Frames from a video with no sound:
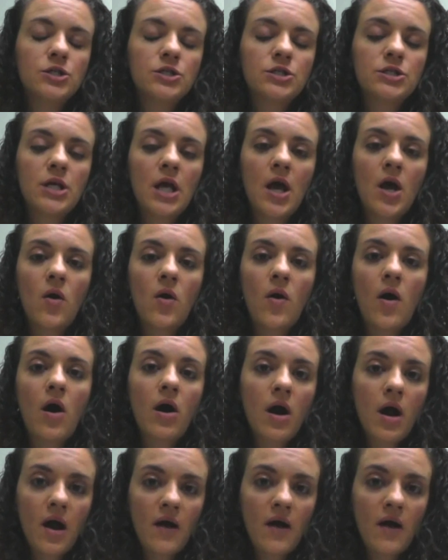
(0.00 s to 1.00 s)
So
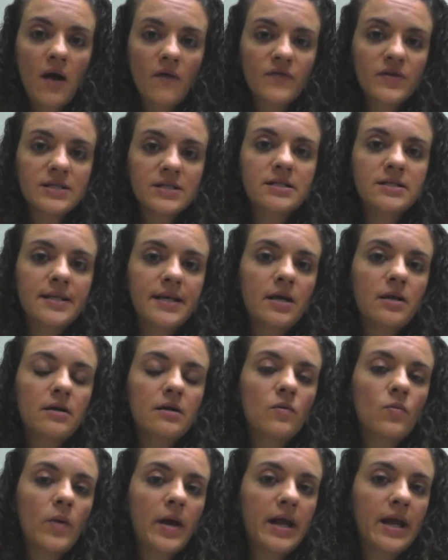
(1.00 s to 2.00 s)
our office is here
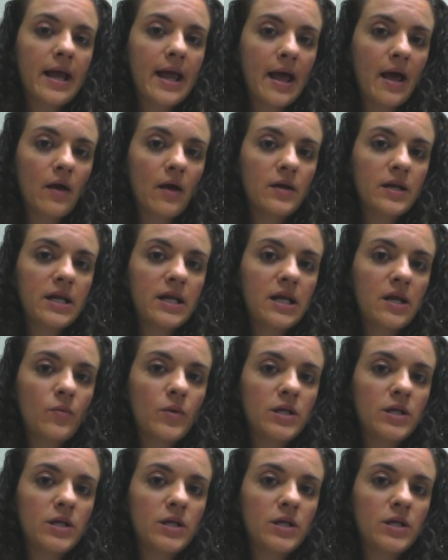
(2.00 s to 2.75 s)
in Wake County,